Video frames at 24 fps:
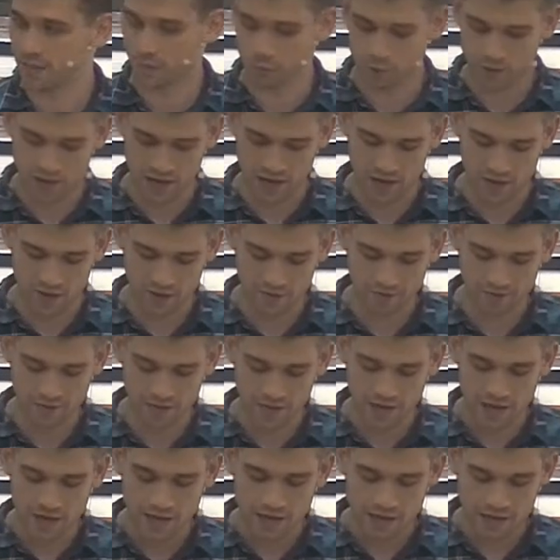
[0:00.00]
that we have
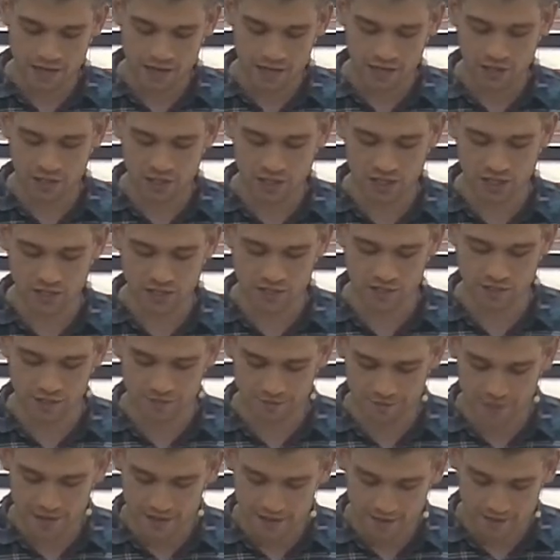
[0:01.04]
in Jesus, the
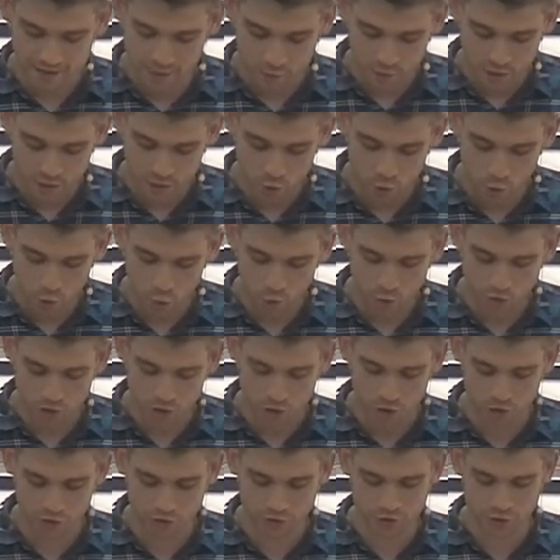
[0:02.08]
faith that we hold
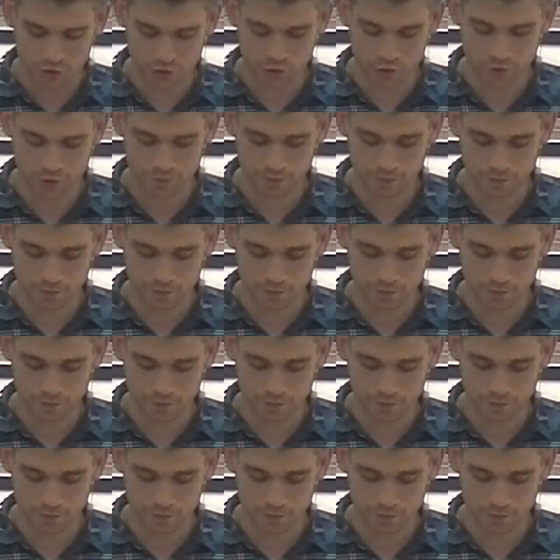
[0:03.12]
on to.